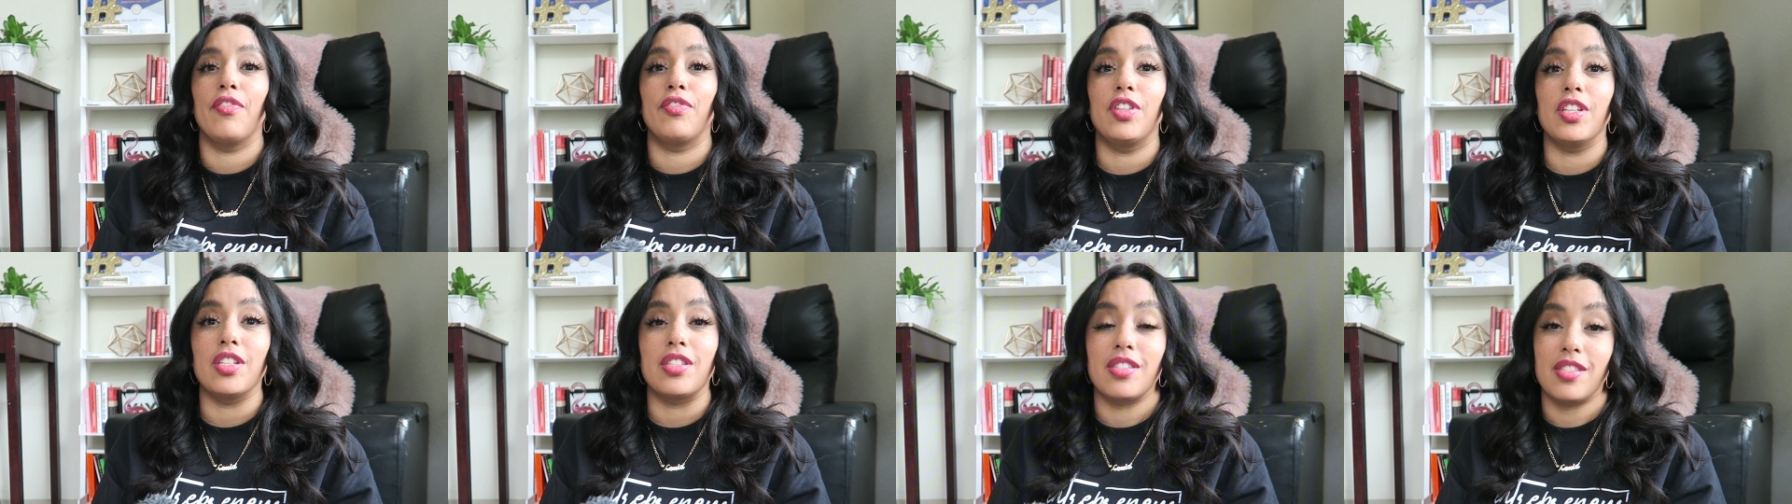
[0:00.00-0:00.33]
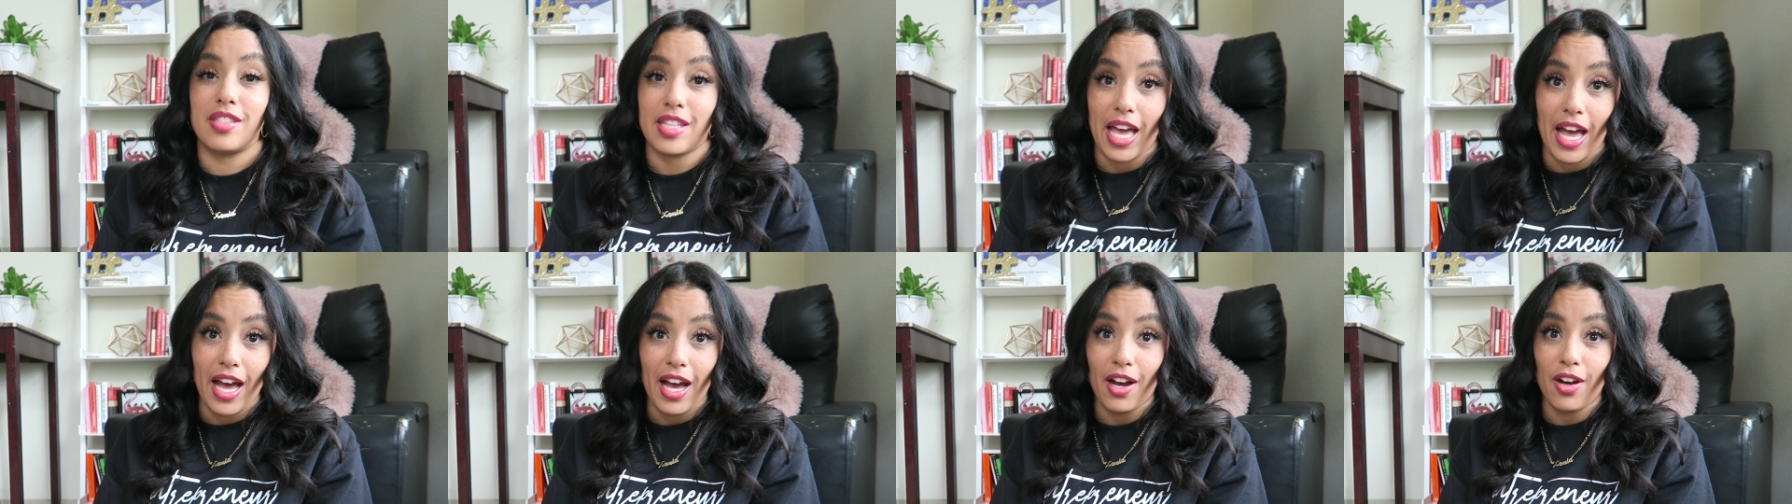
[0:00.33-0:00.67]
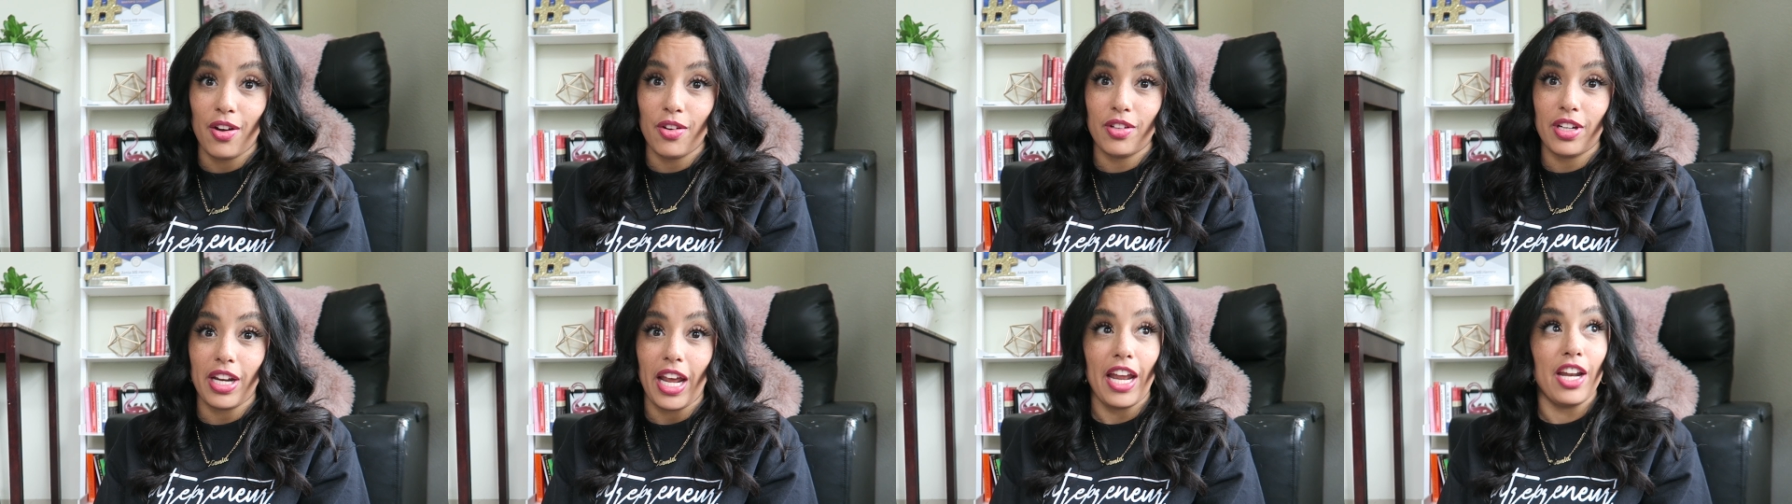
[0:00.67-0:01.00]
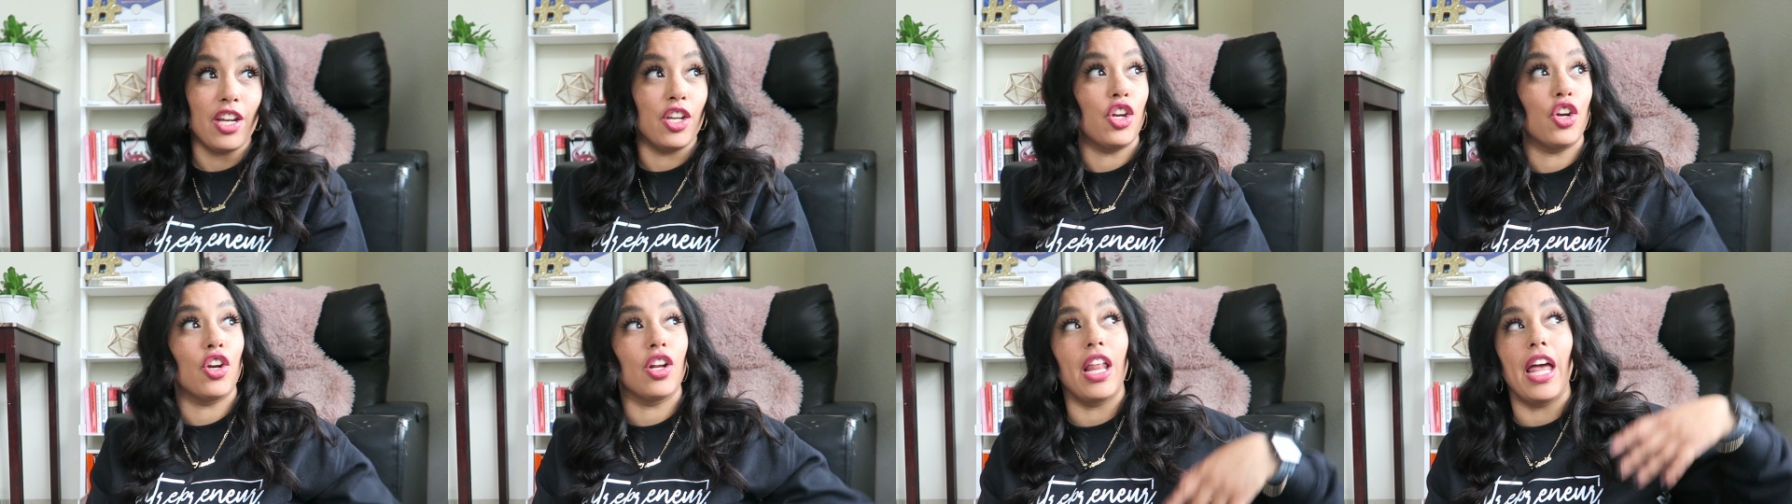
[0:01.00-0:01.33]
If the sound
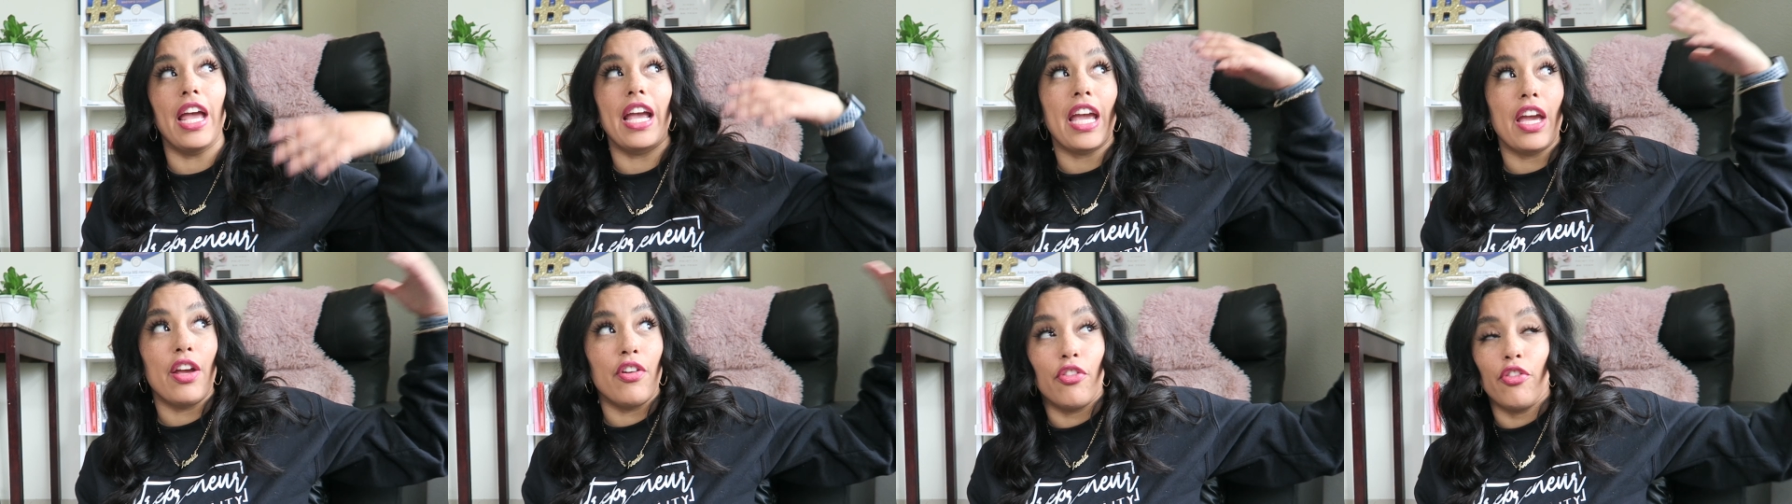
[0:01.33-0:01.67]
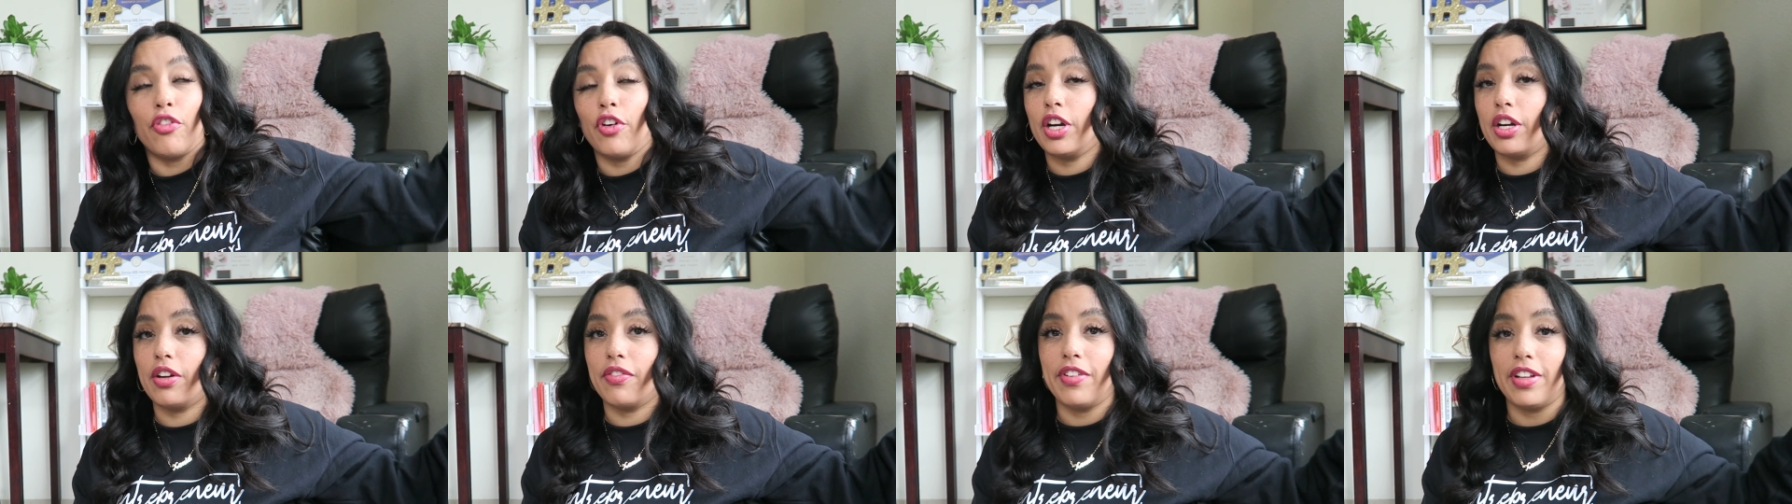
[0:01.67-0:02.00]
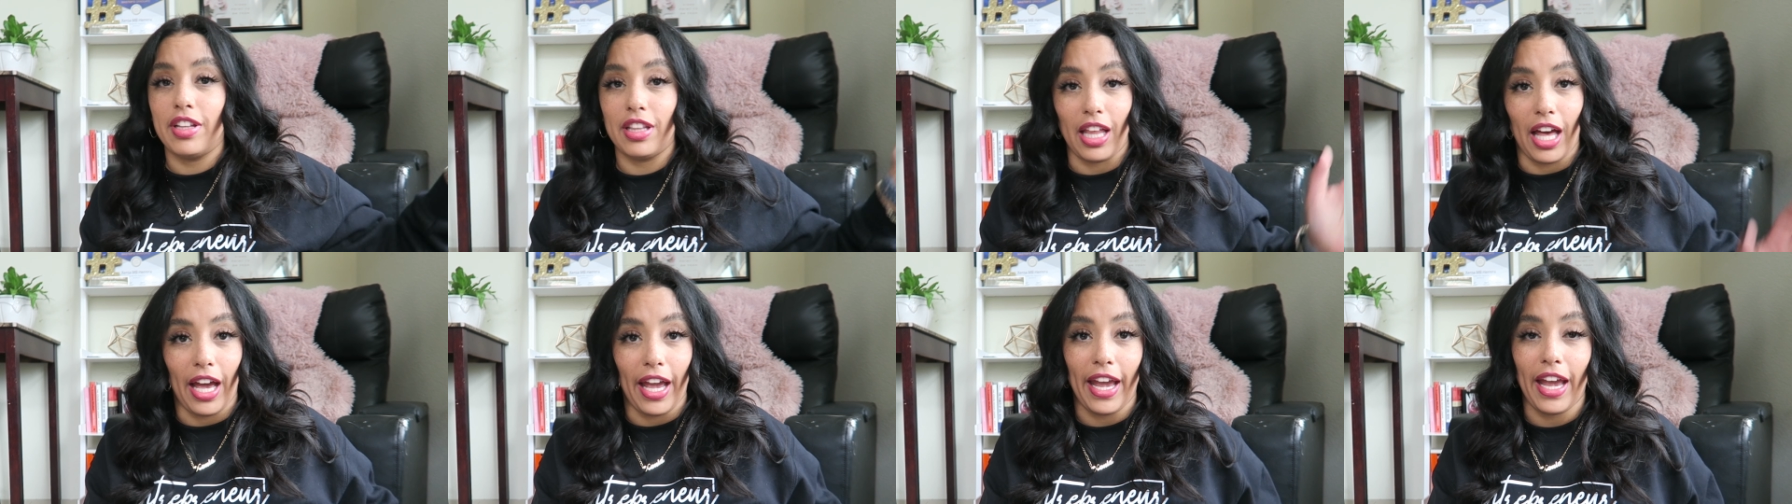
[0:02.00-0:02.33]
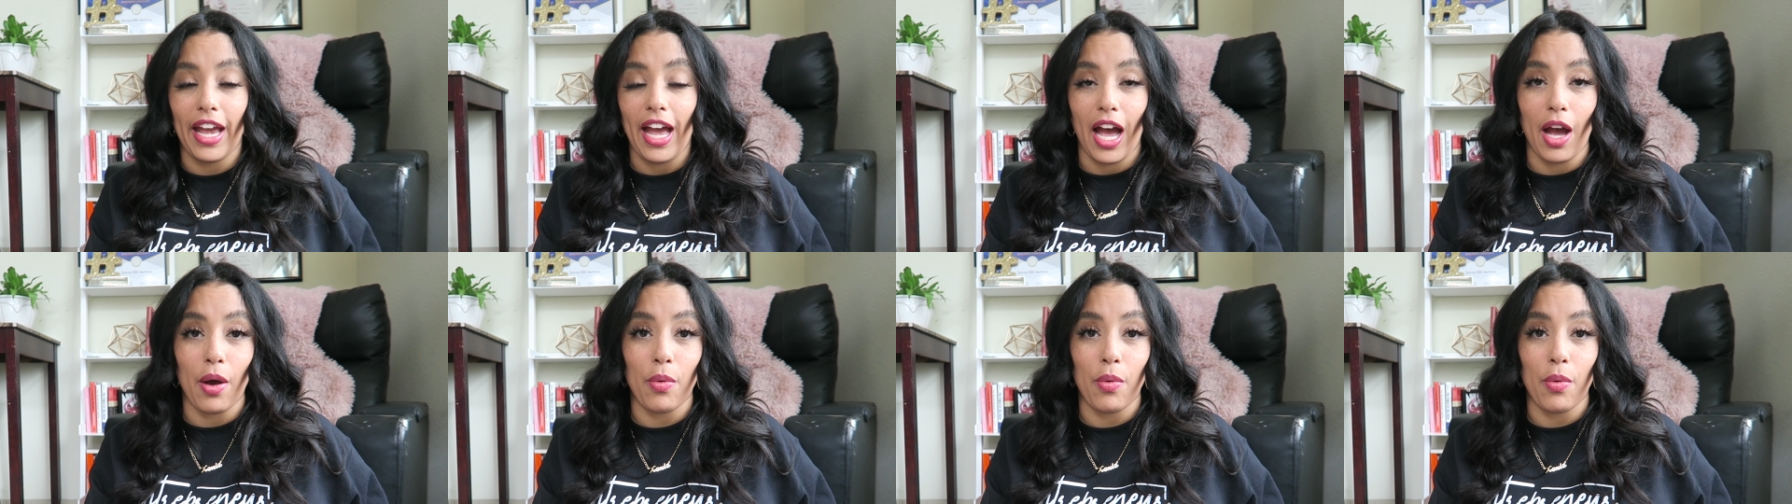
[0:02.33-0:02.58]
and you're like in front of a light,